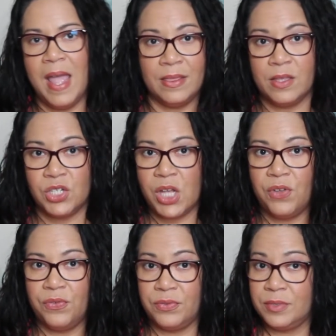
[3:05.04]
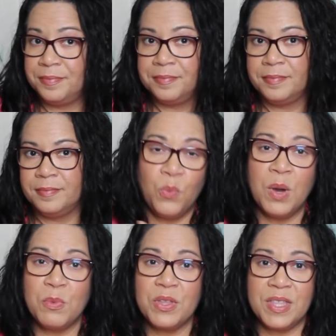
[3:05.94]
and the shelf.
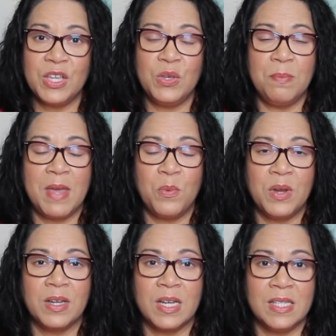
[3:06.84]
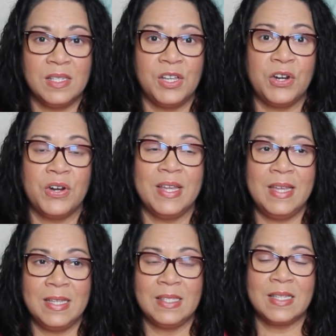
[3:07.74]
One more thing you may want to consider
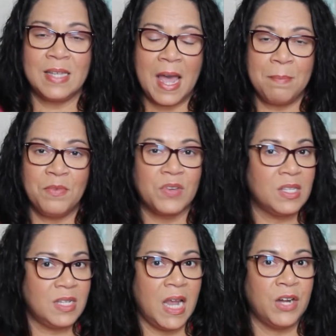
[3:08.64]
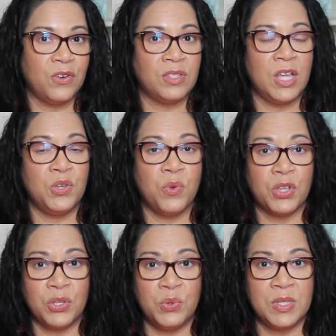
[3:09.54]
is the type of containers that you are
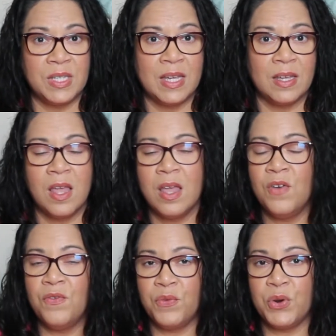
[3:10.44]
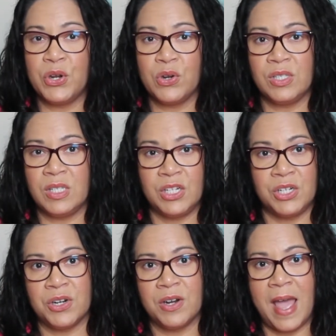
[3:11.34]
using for your
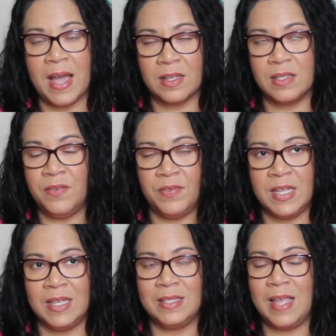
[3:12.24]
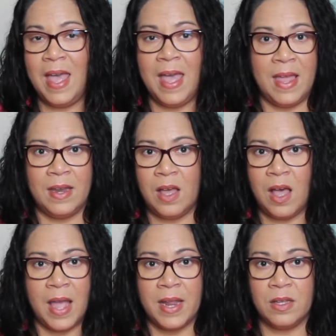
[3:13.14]
center activities and
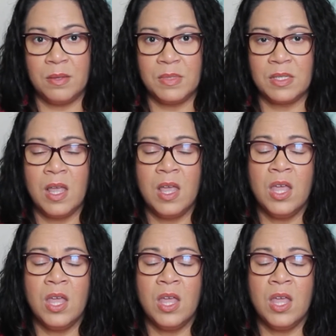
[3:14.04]
items.